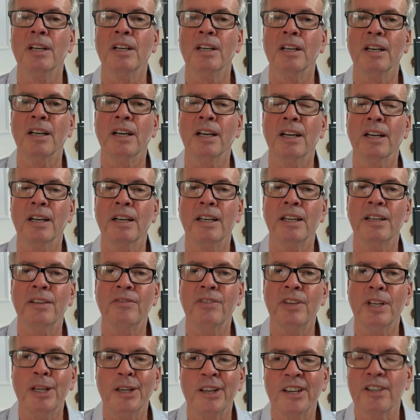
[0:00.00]
uh, and
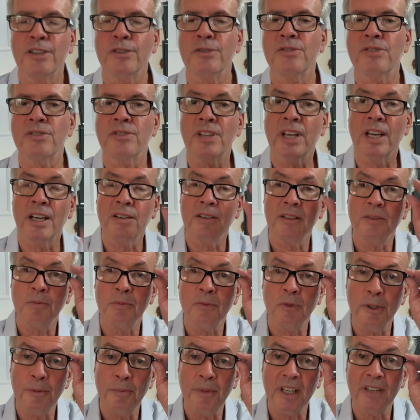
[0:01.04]
videos that
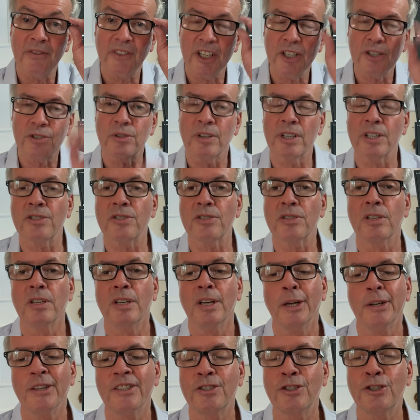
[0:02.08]
would be of interest
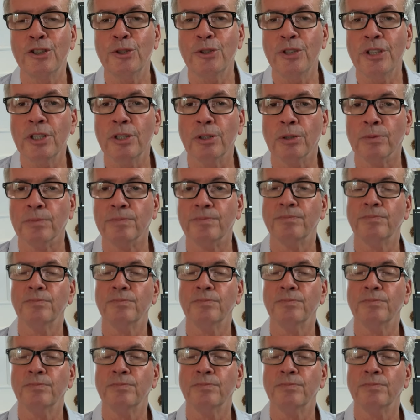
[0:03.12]
to you,